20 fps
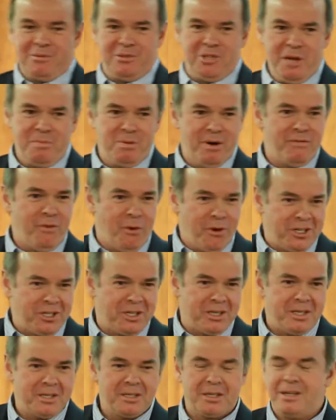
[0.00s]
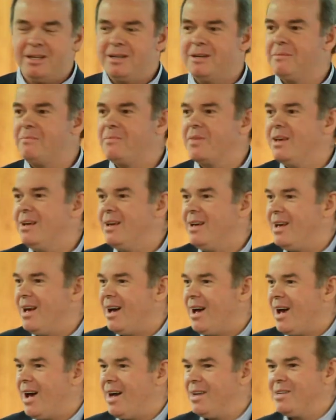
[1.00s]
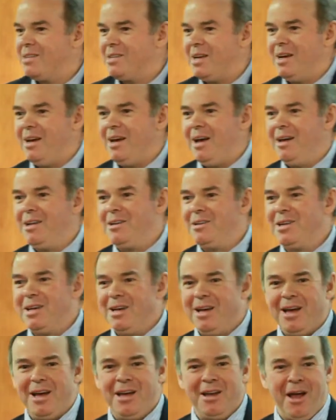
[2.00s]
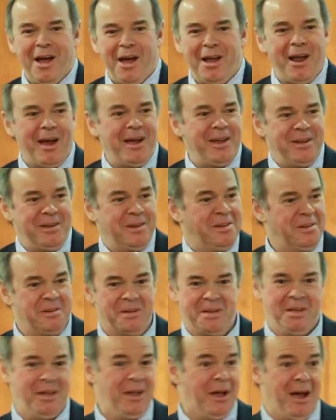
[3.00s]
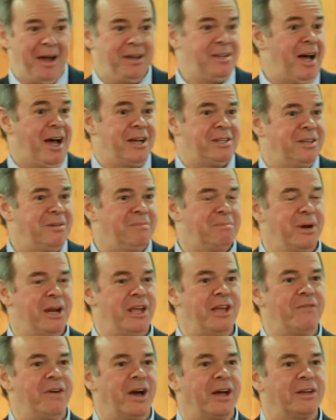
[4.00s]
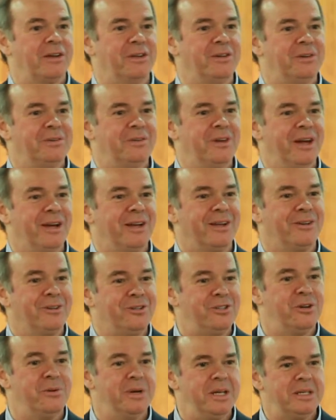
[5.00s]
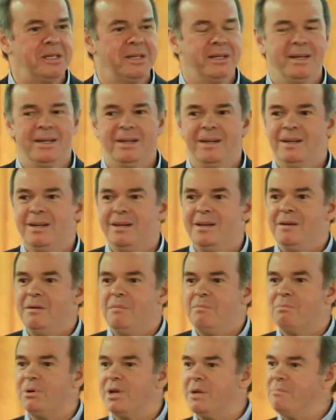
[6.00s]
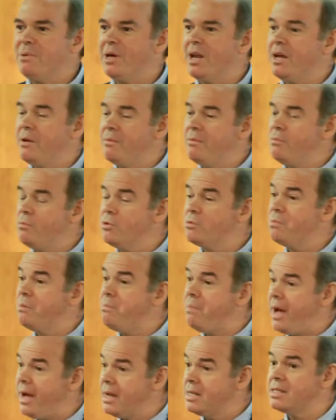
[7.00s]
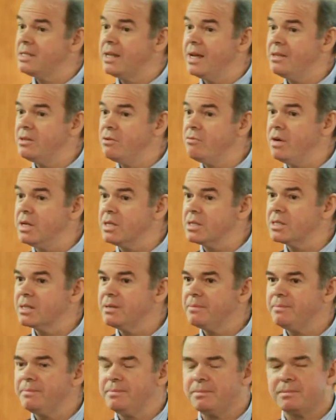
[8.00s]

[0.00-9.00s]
deeper voices, and, and, and I, I didn't believe I could, could do it, but, but I was prepared to take the risk.